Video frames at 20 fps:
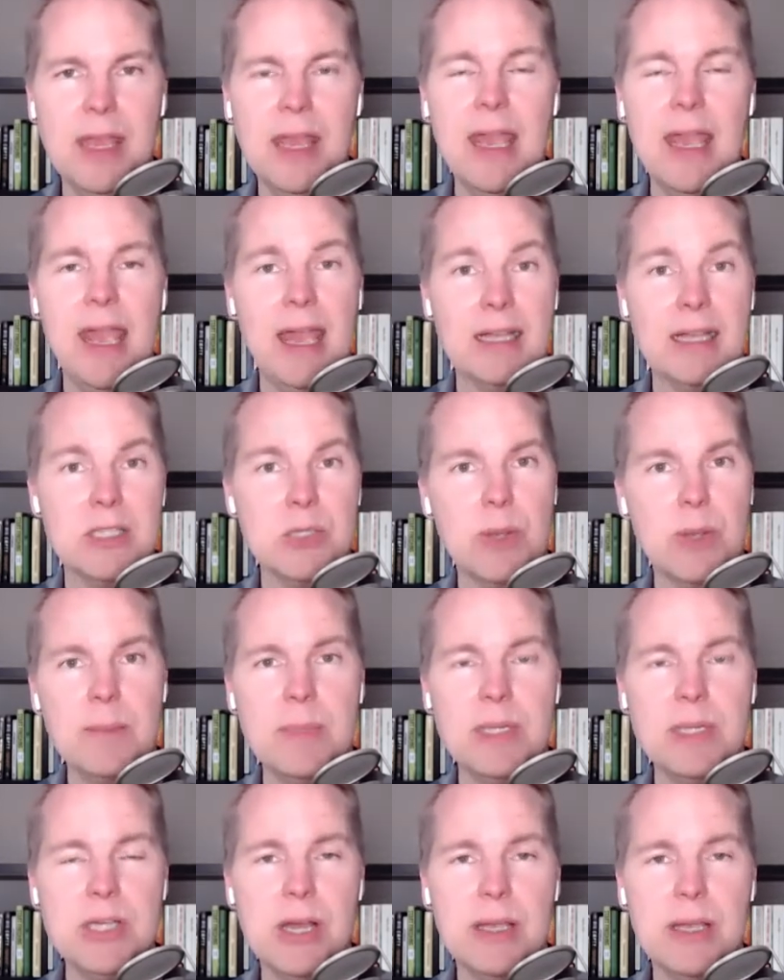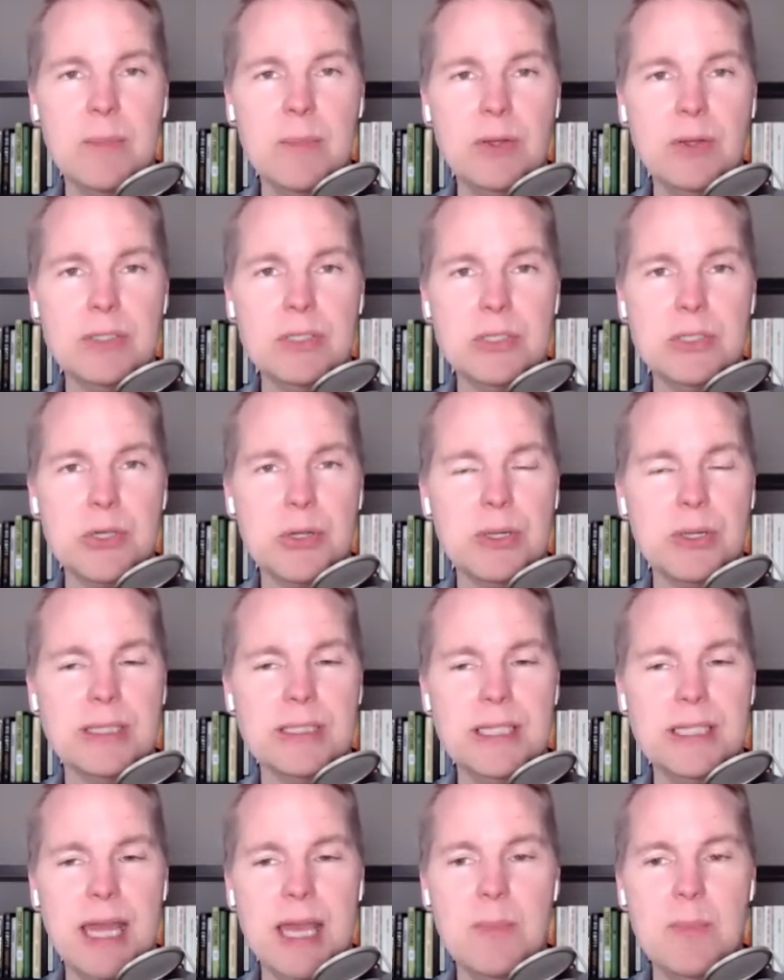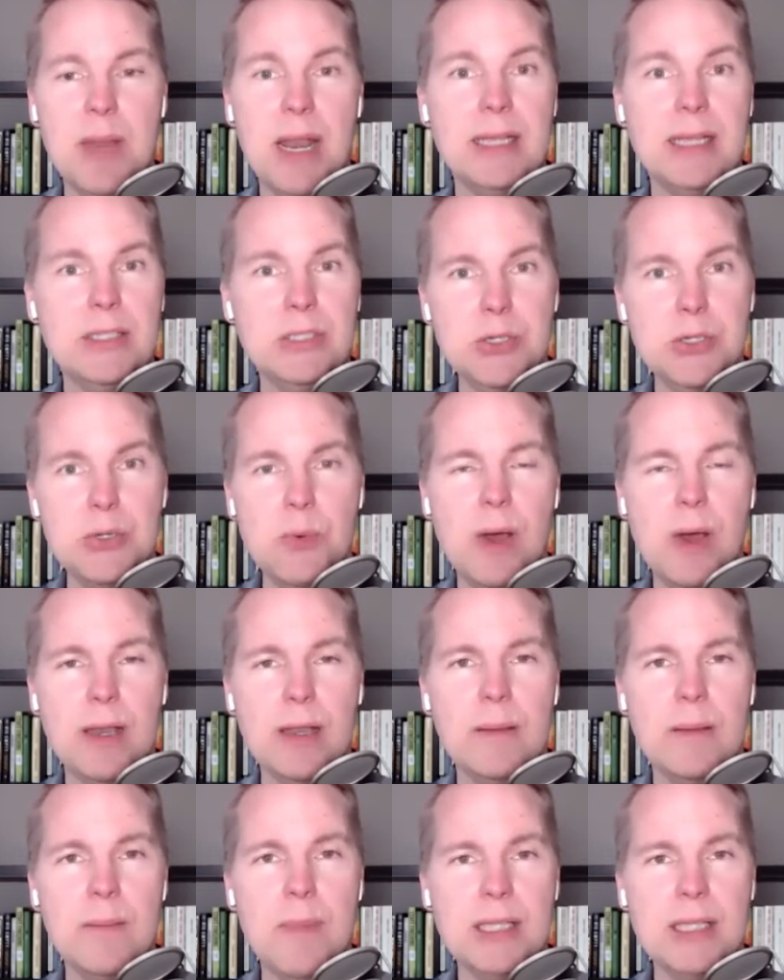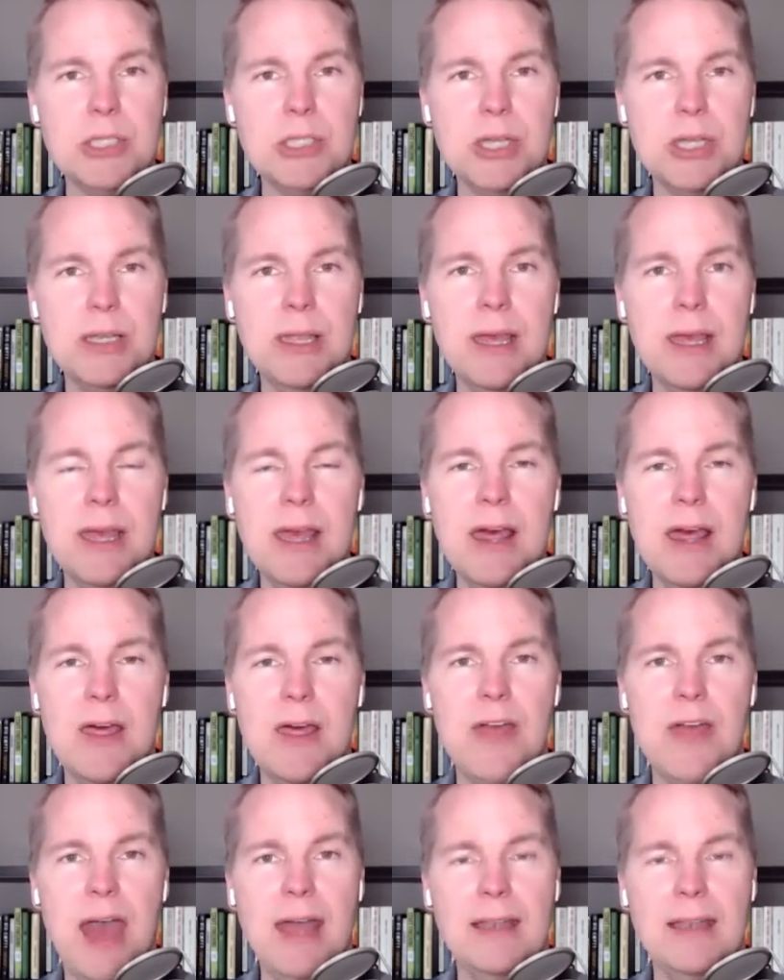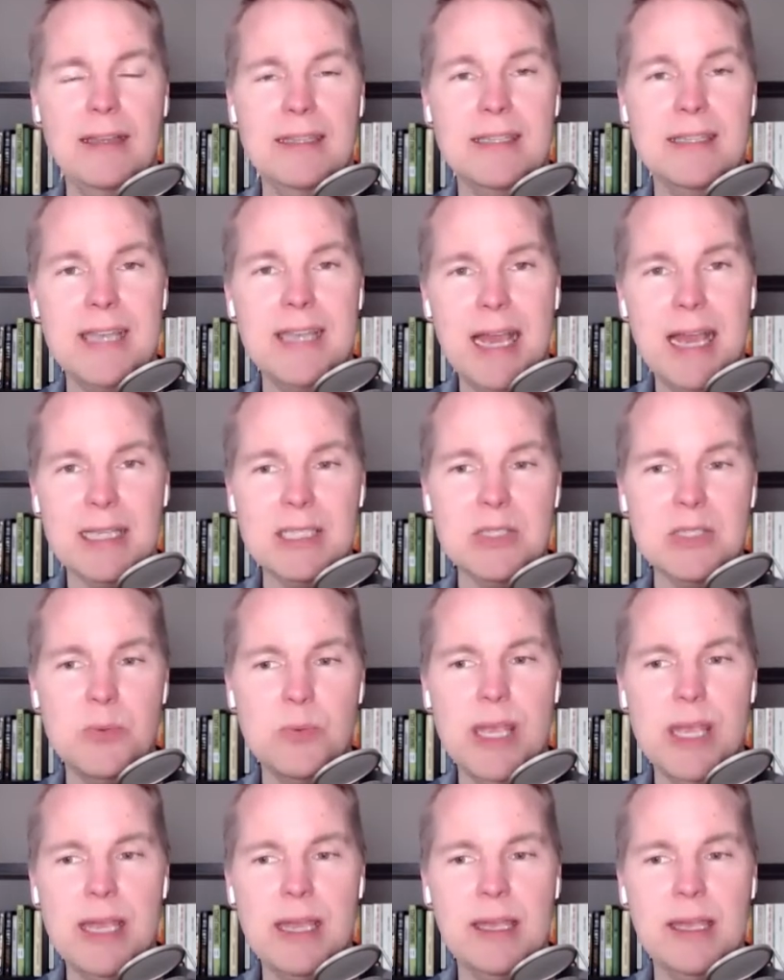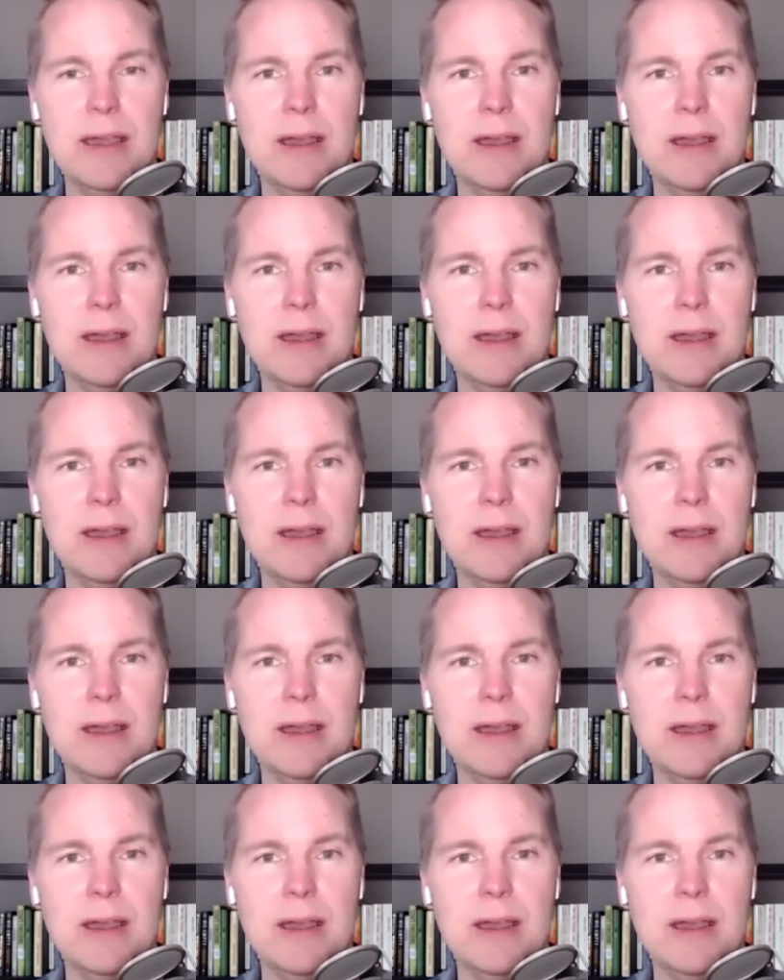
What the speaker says: And so we're going to be talking about journaling today, but I do want to mention that next week,